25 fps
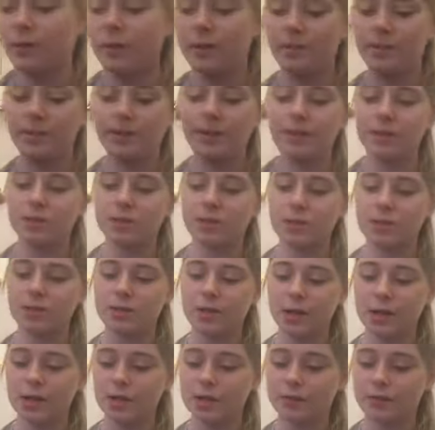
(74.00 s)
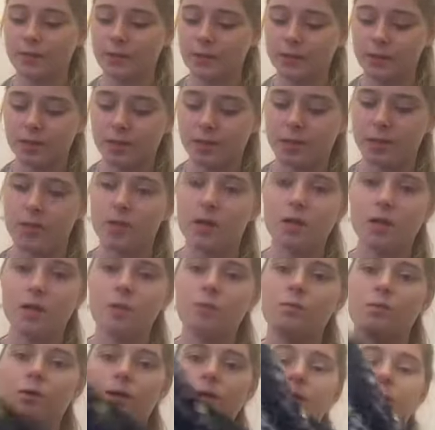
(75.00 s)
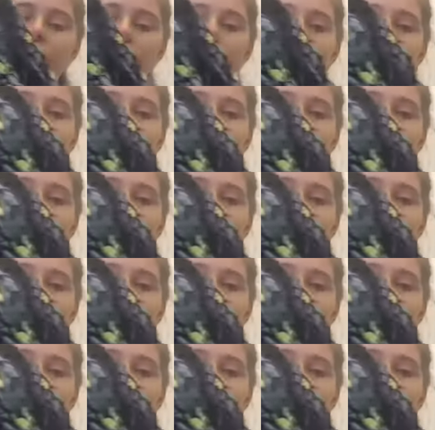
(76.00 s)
pretty much the entire semester was